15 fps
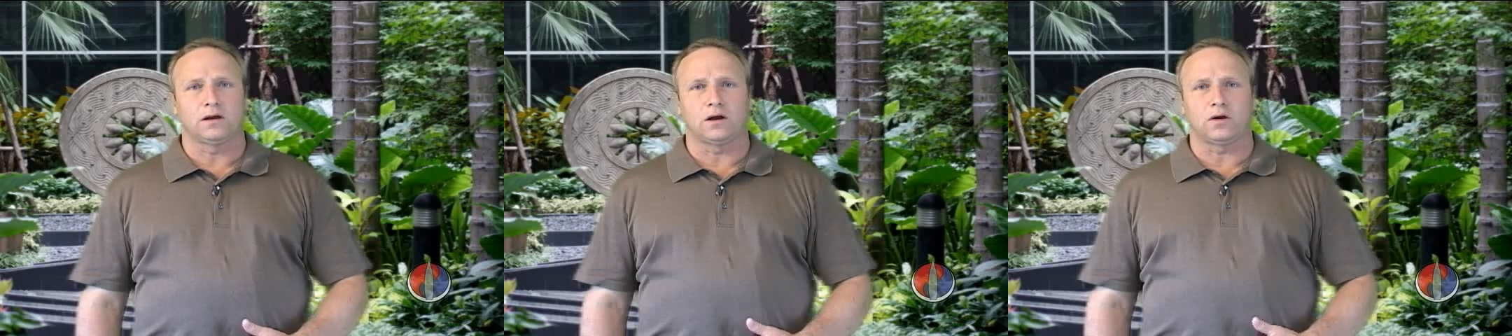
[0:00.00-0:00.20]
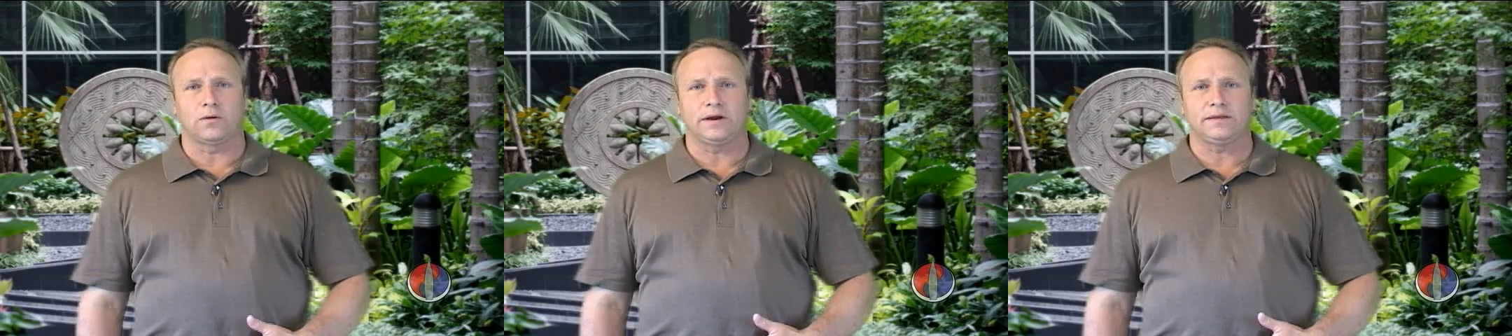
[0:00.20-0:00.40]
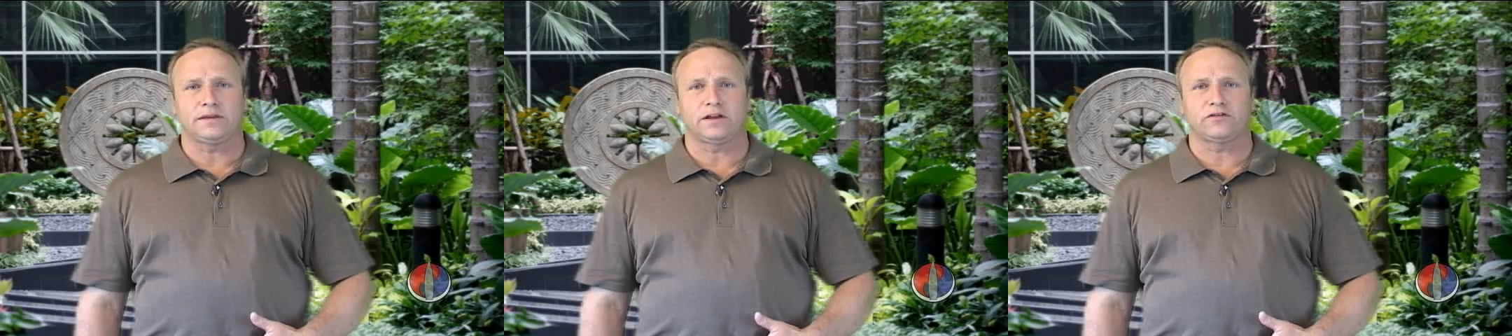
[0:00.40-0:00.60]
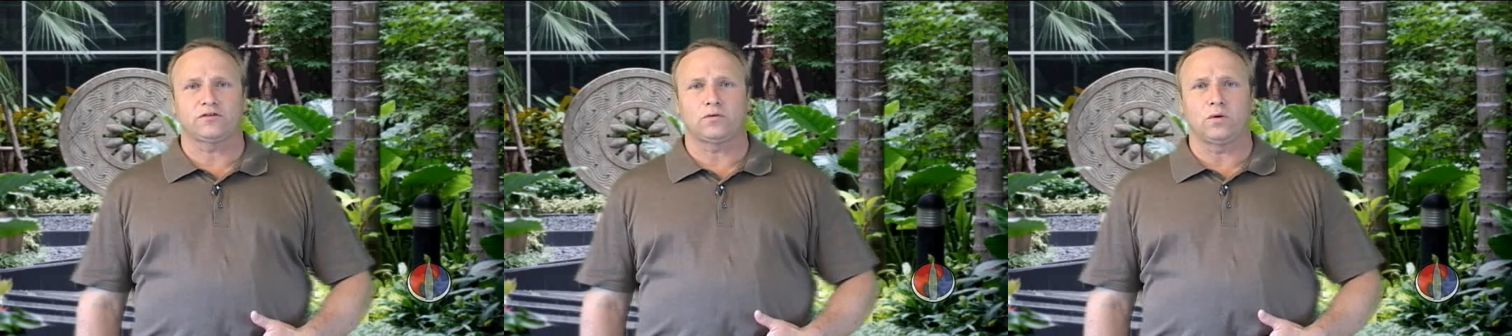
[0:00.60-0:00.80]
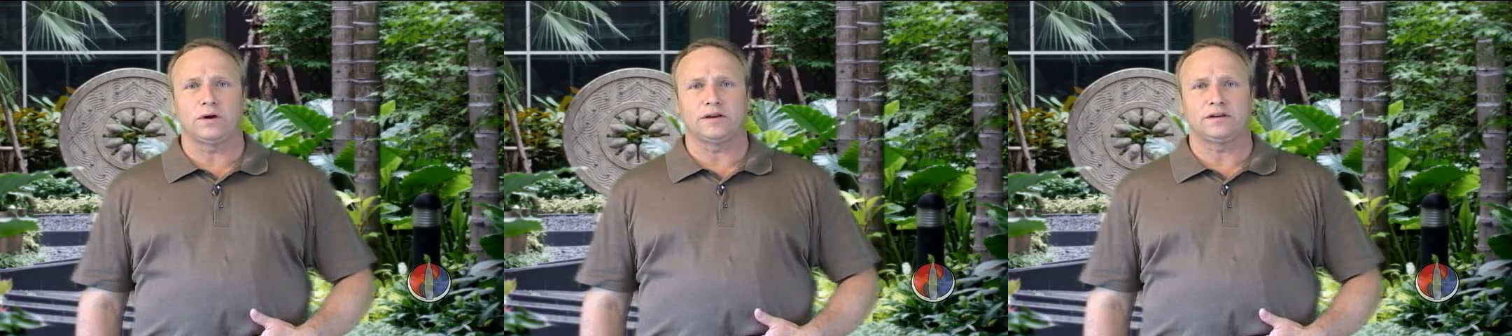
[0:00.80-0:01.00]
Alright, that's
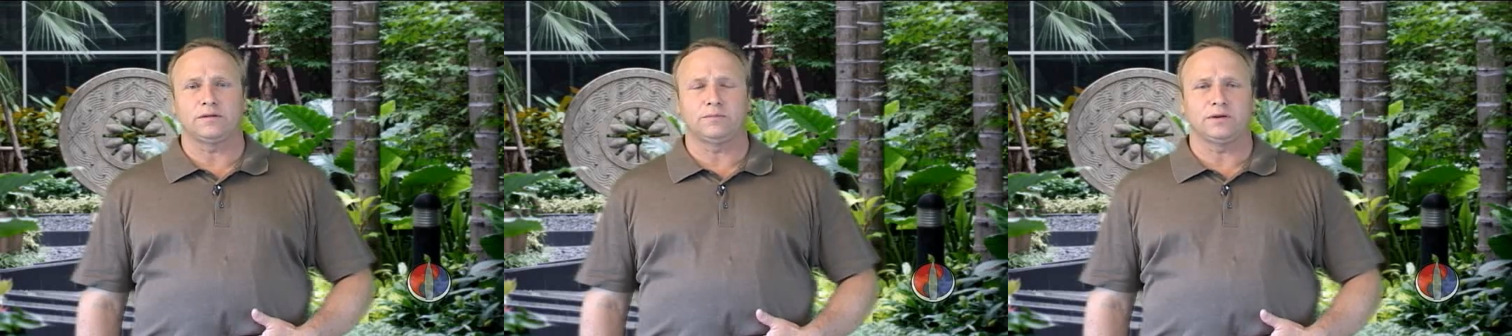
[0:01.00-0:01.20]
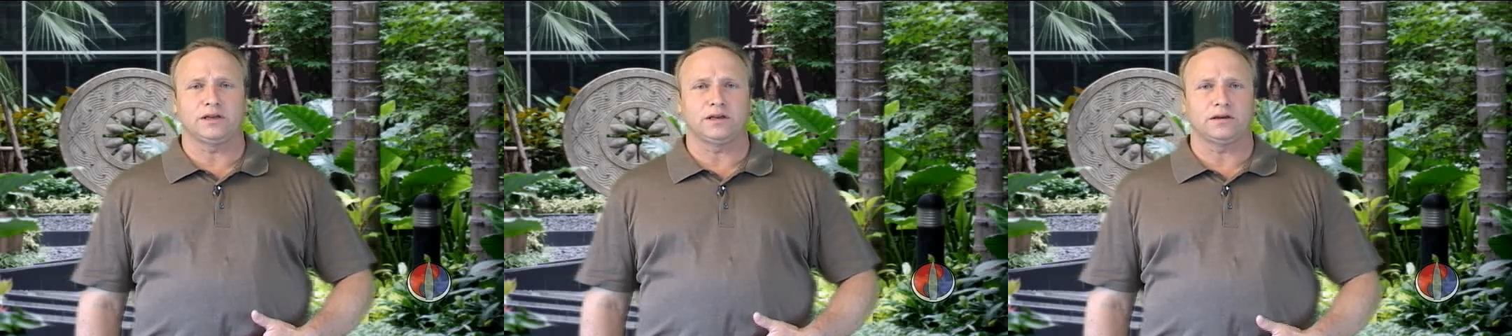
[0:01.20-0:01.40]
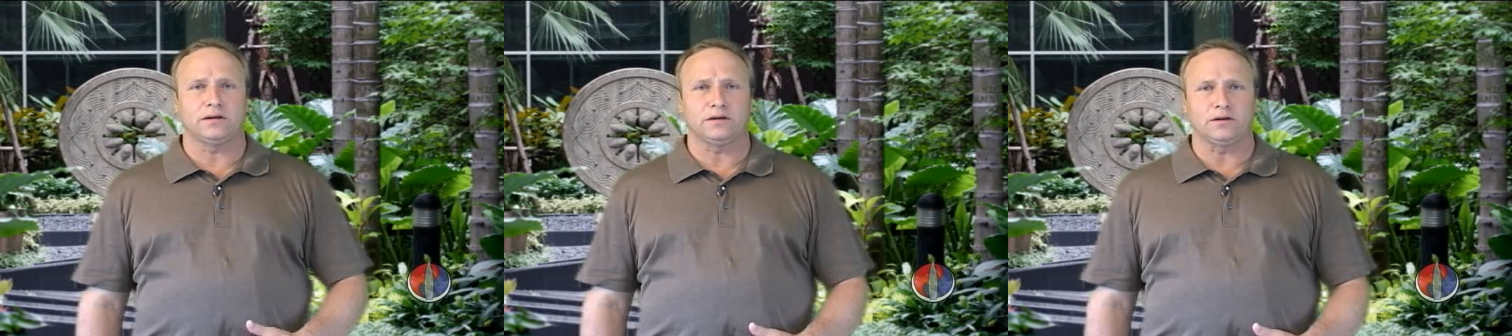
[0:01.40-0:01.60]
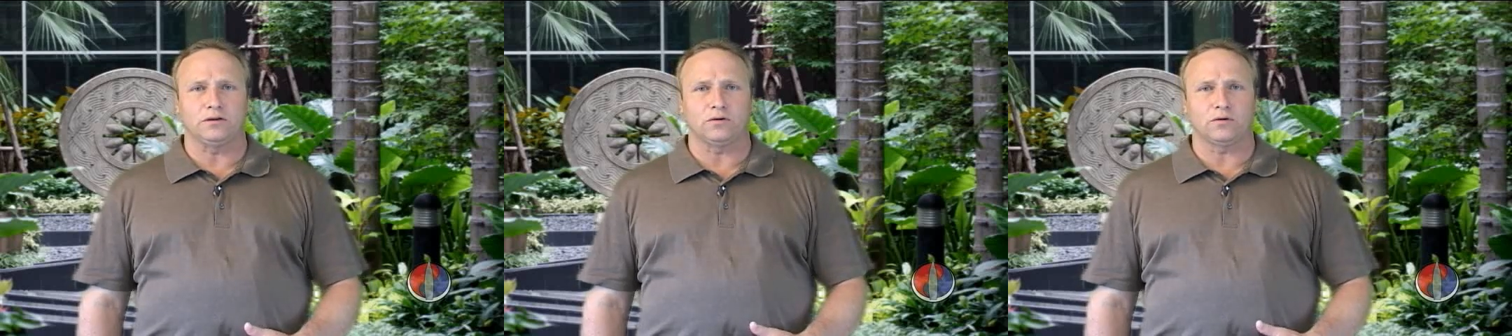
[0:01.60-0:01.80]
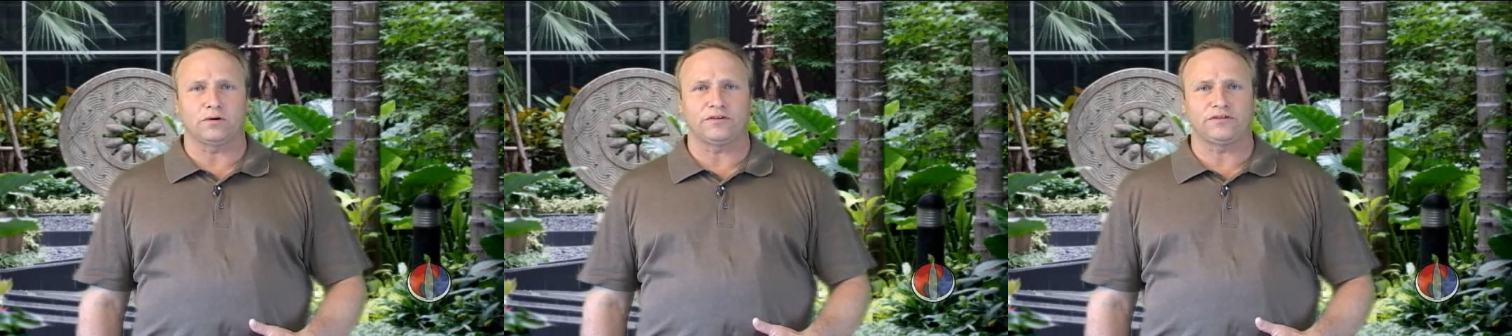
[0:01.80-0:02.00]
going to be
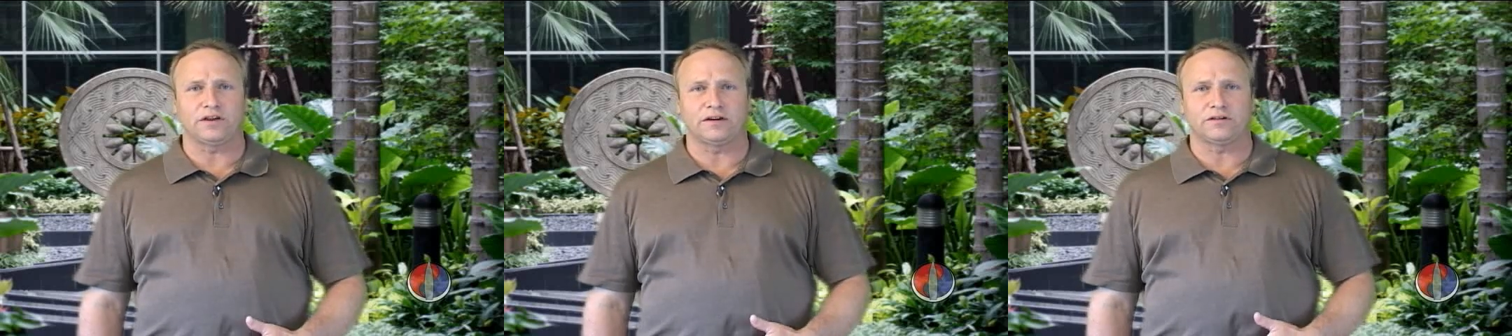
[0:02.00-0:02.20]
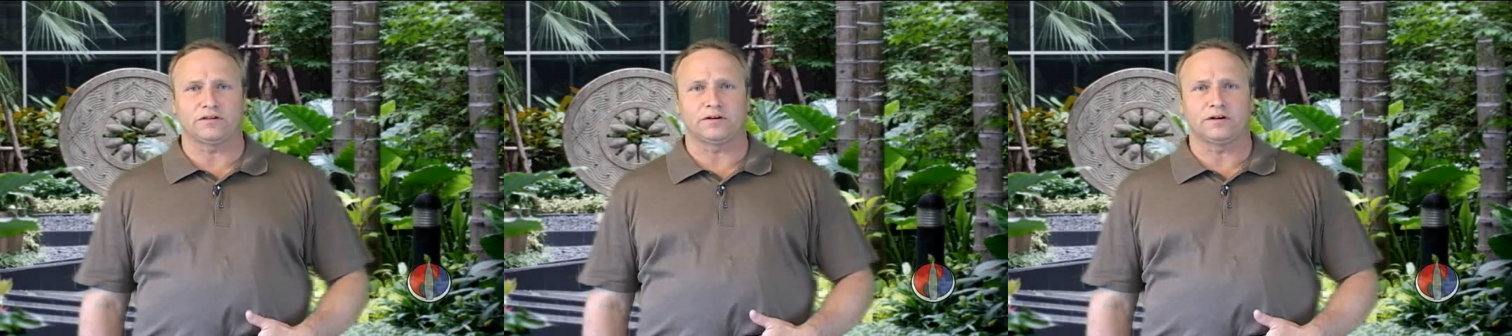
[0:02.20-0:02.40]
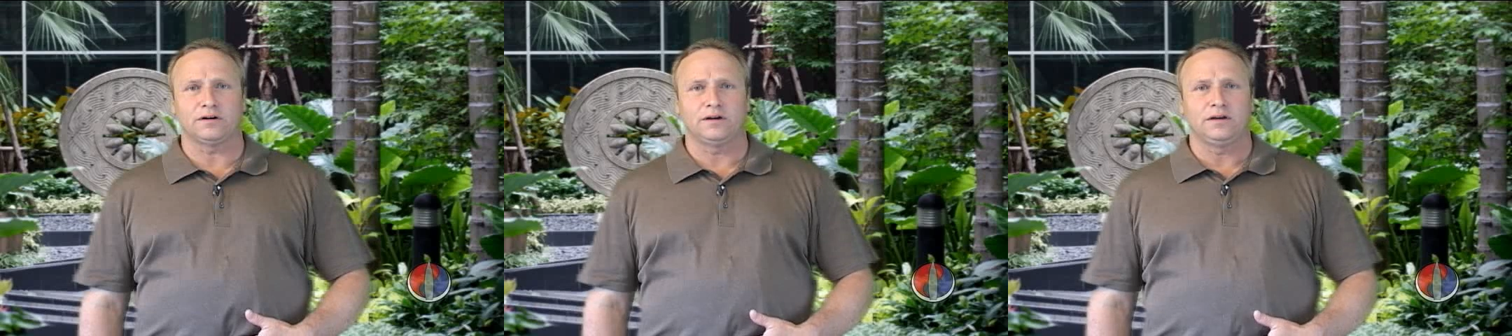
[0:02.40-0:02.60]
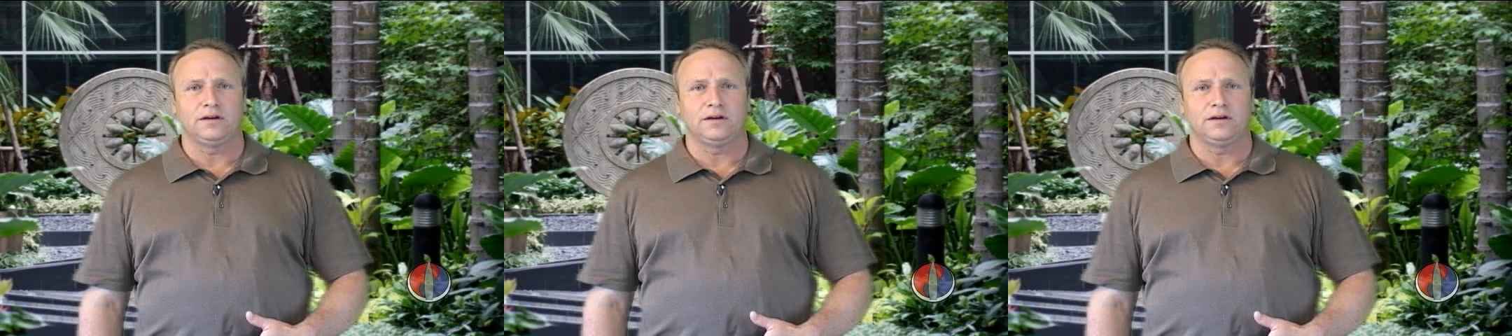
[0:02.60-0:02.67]
your center,